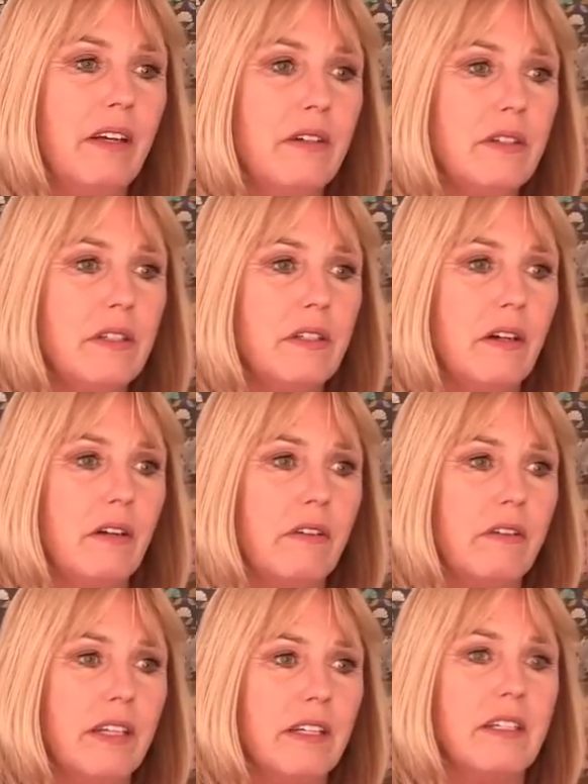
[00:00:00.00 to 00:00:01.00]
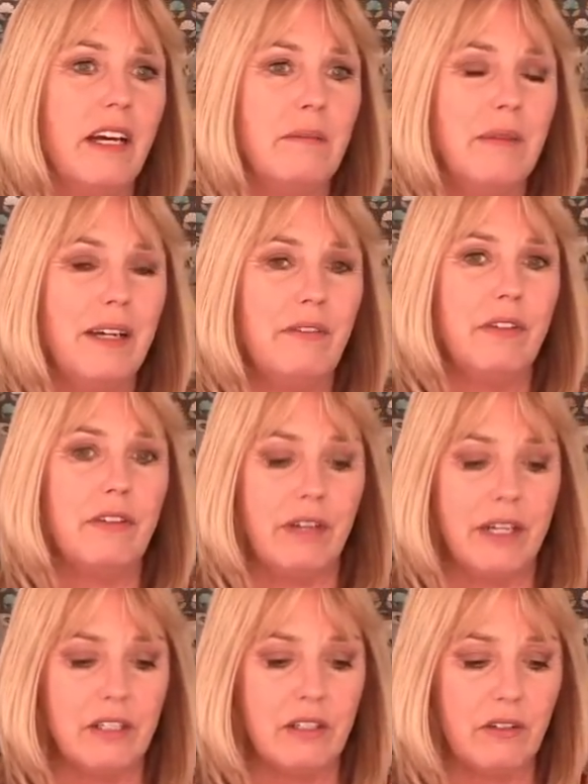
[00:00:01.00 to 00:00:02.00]
Those are things that I made for
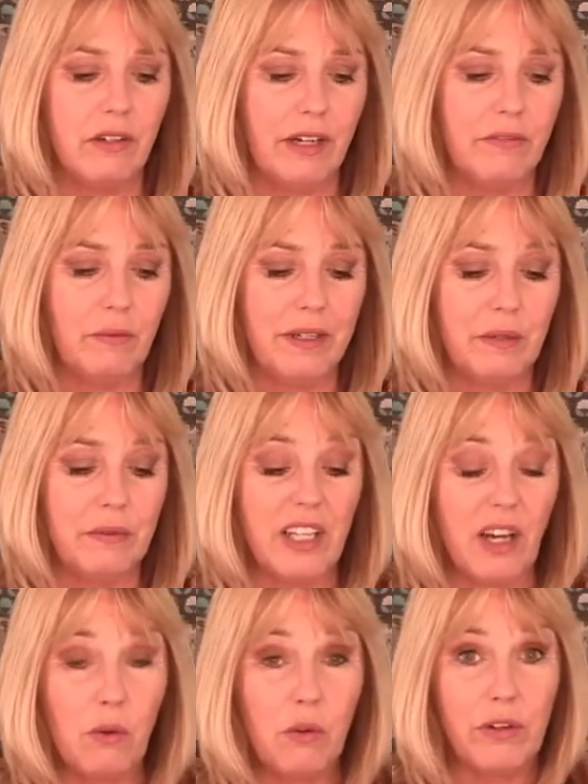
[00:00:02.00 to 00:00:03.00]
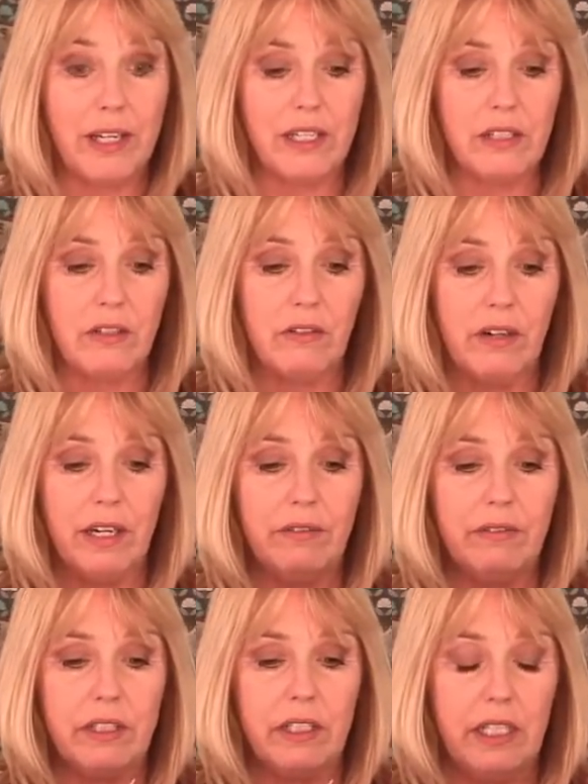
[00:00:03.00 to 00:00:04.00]
Create and Craft when it was the old Create and
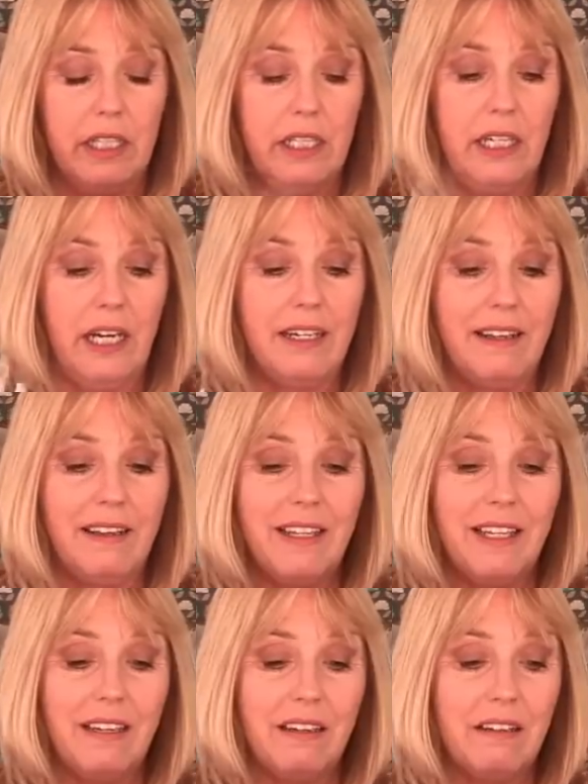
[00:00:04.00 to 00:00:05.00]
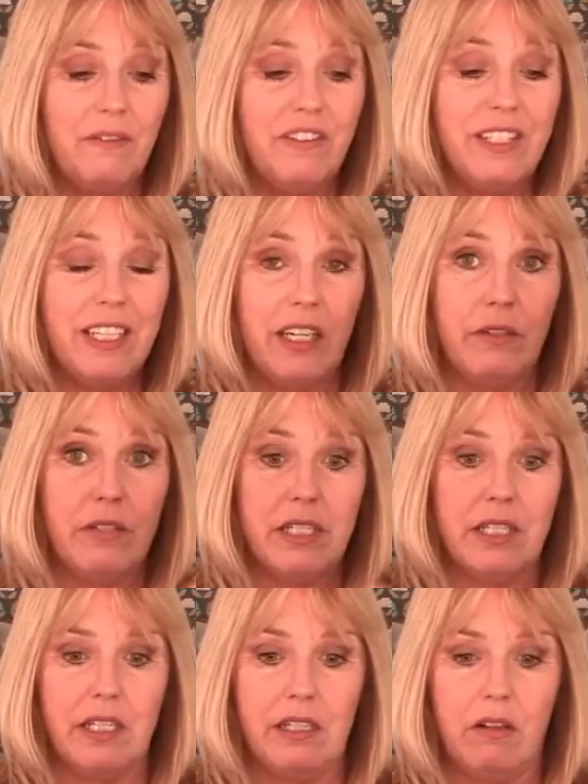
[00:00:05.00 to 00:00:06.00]
Craft. And I think the video is
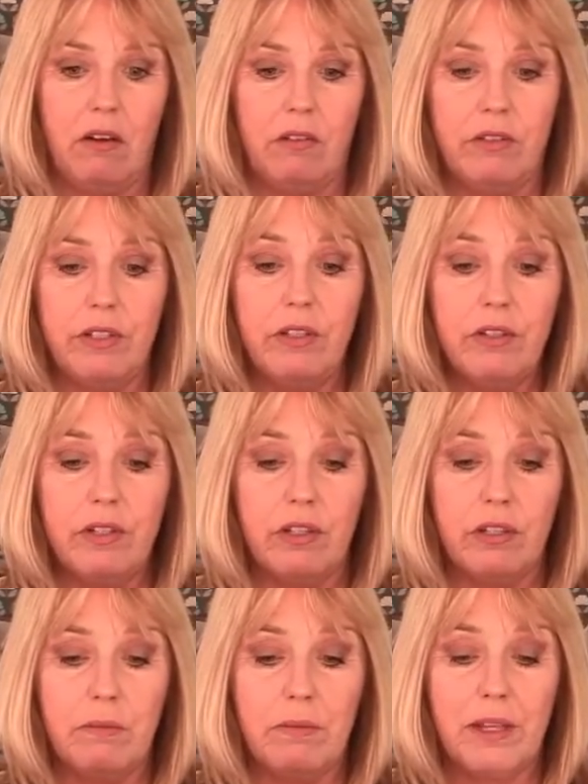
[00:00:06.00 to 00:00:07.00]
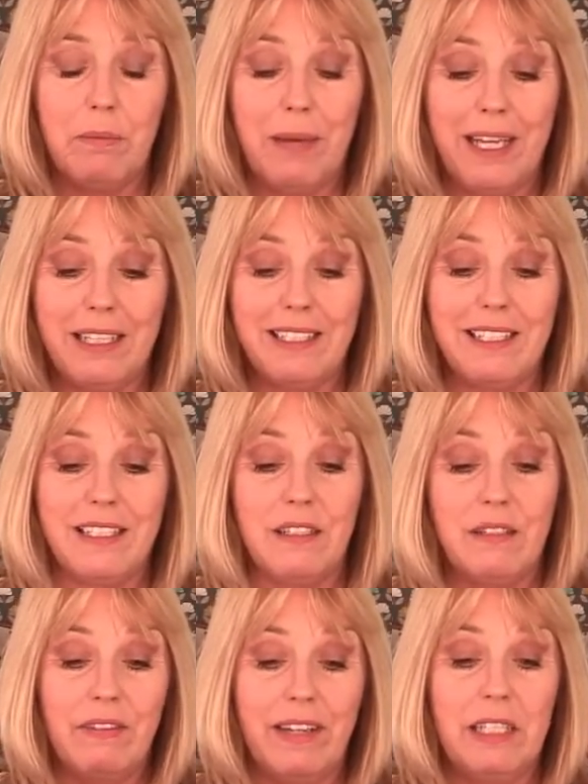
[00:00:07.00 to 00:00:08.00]
still on YouTube, but the pattern
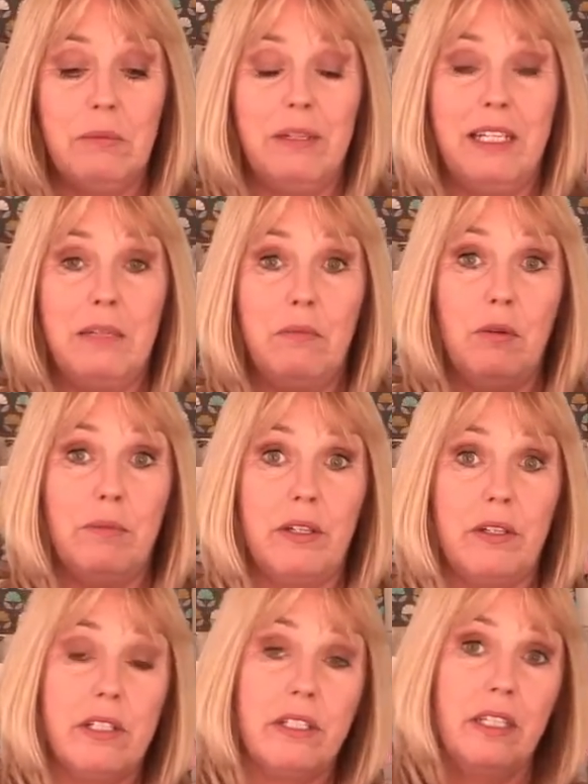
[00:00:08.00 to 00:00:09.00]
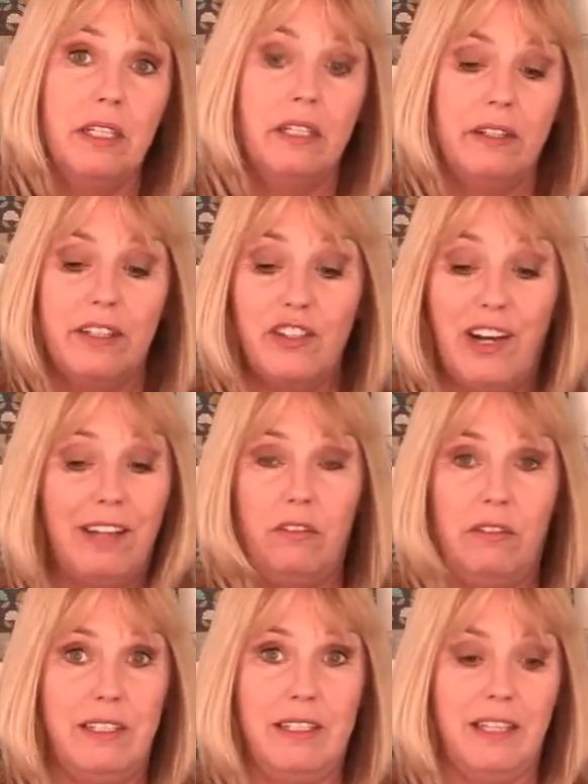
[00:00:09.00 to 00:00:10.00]
isn't available anymore because the
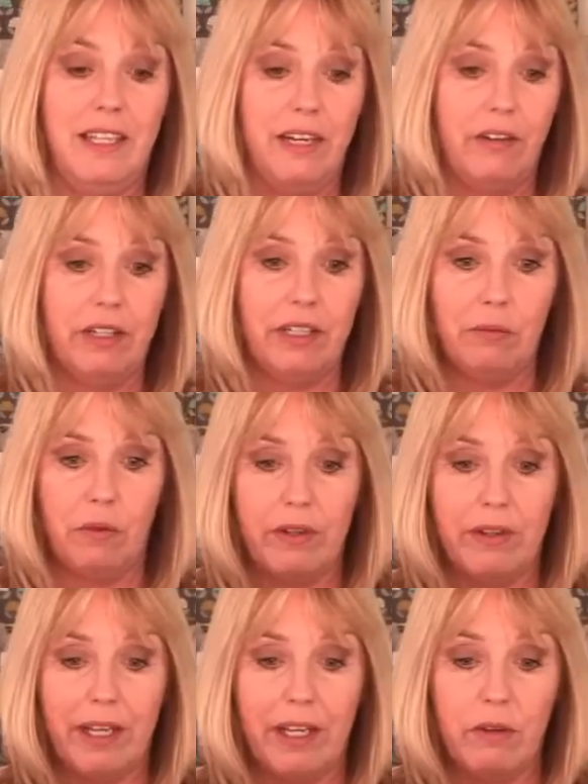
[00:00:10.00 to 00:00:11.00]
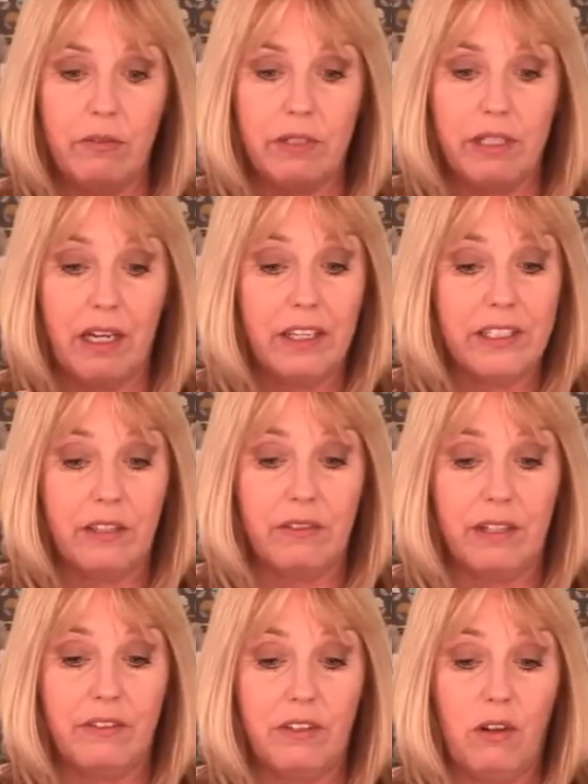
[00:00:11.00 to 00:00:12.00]
channel isn't there anymore and they owned it. I
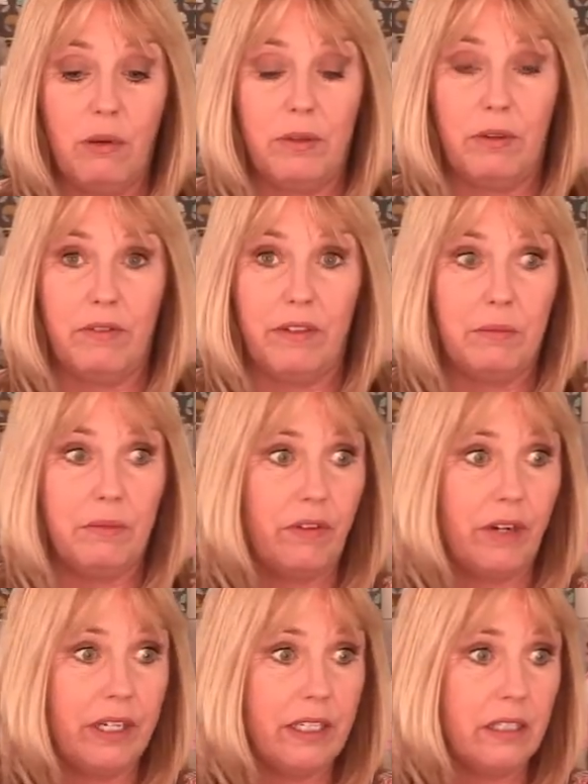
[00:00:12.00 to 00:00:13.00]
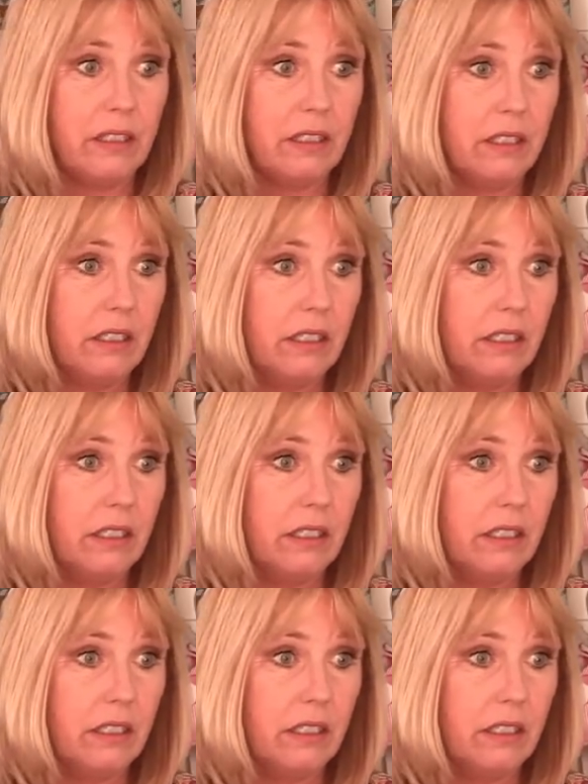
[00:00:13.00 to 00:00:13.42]
don't have a copy of it, I'm afraid.